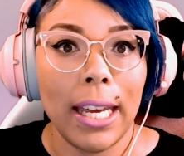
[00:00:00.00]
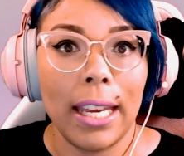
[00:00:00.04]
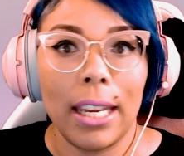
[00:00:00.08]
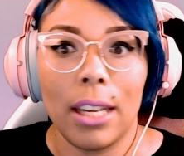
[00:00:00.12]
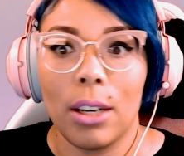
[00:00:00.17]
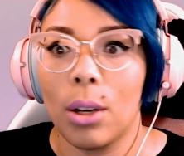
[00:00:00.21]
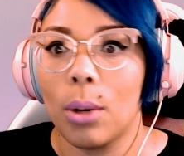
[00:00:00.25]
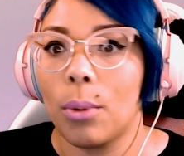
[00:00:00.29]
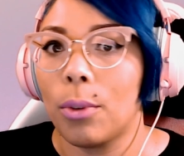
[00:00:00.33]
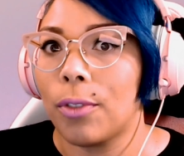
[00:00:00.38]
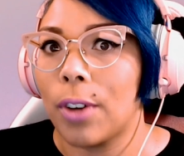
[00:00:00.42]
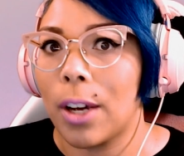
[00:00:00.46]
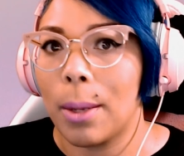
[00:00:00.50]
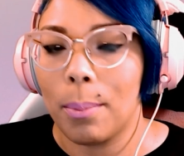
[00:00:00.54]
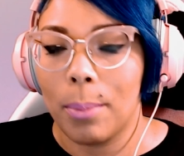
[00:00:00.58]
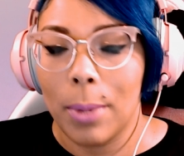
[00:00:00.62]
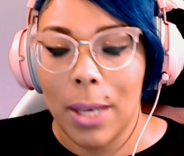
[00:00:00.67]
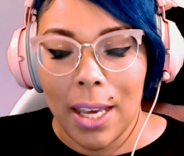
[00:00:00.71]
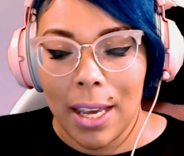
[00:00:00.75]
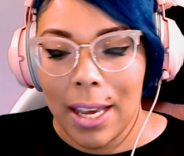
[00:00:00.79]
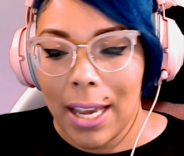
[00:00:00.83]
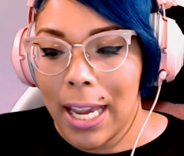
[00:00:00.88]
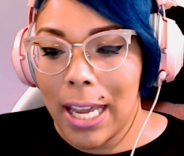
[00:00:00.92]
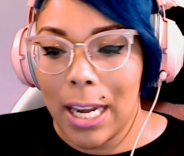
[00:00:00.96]
If I'm
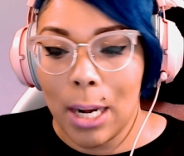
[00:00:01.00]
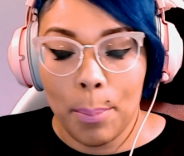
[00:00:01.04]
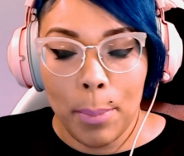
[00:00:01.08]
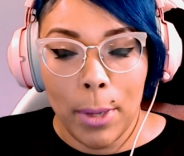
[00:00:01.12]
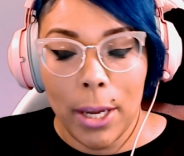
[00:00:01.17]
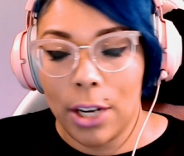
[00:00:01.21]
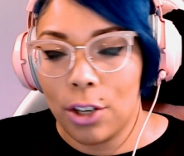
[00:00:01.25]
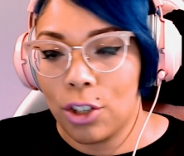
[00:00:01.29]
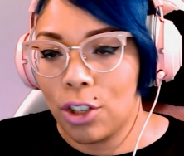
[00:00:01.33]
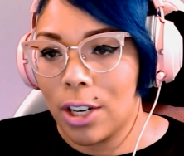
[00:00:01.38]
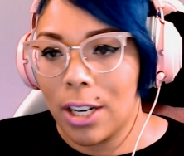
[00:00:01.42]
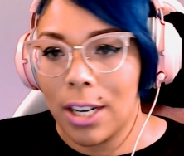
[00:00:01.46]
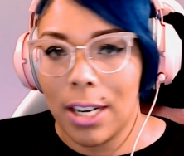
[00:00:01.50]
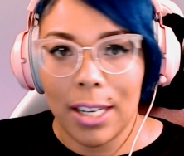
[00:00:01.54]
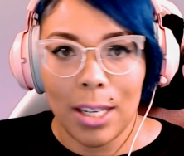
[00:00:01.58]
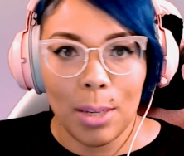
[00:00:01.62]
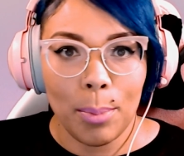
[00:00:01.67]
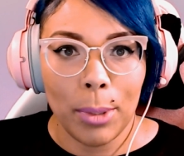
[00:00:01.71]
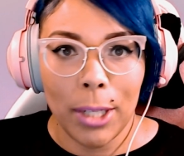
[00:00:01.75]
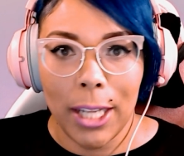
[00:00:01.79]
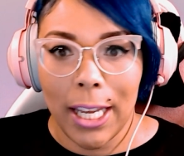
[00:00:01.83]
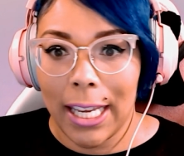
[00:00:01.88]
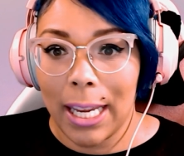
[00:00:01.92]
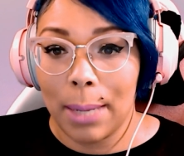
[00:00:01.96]
in a pinch and need to play
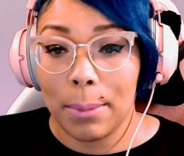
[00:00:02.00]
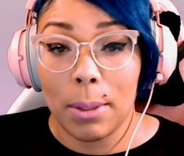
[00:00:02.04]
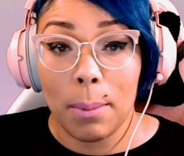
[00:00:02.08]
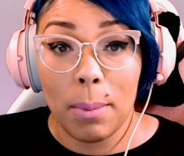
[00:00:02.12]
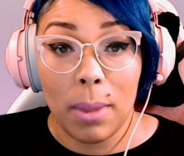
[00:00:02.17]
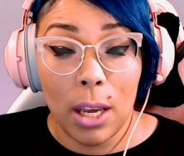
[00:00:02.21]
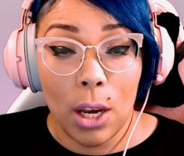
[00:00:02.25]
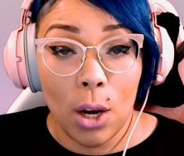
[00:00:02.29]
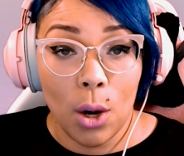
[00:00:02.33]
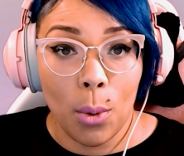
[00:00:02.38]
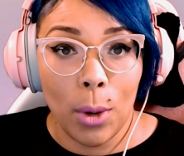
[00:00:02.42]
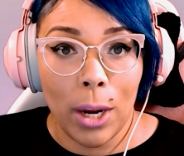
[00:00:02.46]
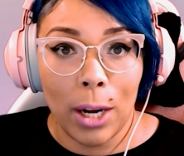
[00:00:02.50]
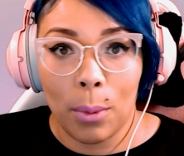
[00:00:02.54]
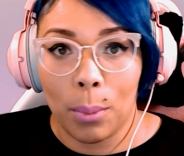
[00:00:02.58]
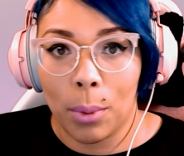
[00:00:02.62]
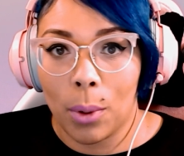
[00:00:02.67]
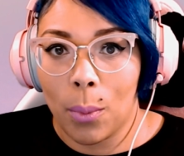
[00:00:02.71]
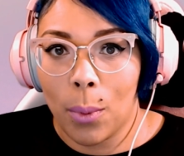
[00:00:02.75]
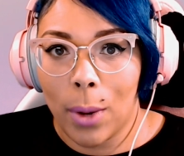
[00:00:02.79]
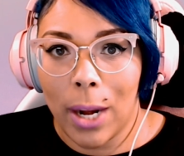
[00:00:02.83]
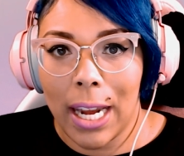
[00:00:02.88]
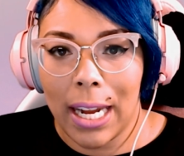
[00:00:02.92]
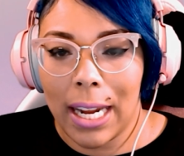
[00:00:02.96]
a game, something quick, we're
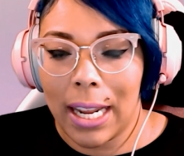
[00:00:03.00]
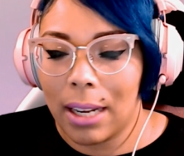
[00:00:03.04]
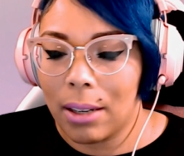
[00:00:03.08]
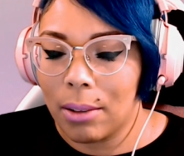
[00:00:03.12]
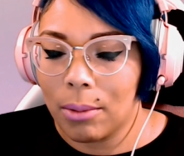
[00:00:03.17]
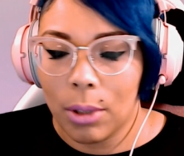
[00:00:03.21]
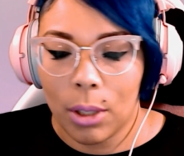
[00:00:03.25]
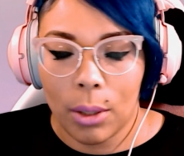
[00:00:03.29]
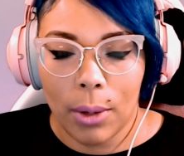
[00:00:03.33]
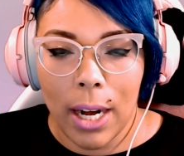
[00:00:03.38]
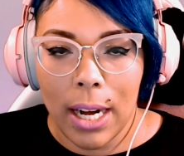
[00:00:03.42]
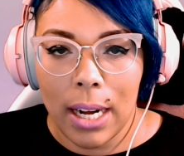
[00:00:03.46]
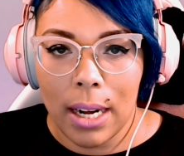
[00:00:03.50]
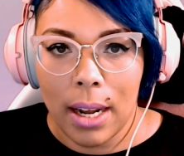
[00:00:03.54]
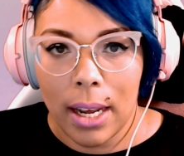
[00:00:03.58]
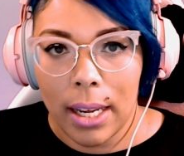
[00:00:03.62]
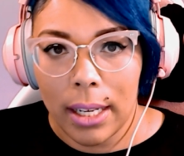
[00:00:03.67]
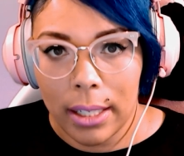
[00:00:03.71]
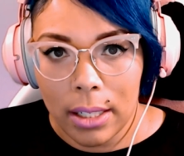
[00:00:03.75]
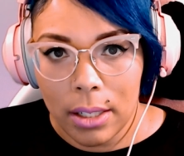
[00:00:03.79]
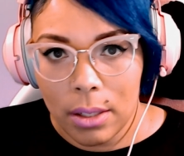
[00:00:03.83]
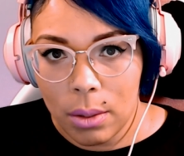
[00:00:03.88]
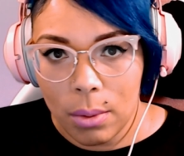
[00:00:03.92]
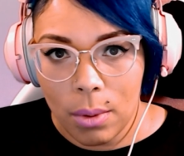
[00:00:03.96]
waiting. Great, I
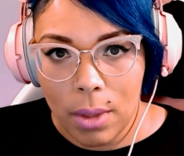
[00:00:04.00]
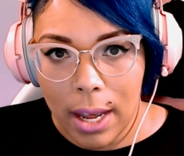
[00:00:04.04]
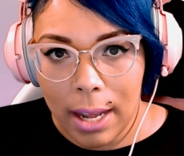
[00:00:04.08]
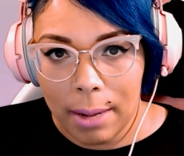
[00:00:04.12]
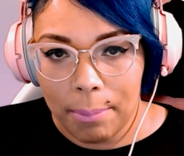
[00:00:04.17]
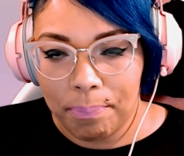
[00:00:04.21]
can do that.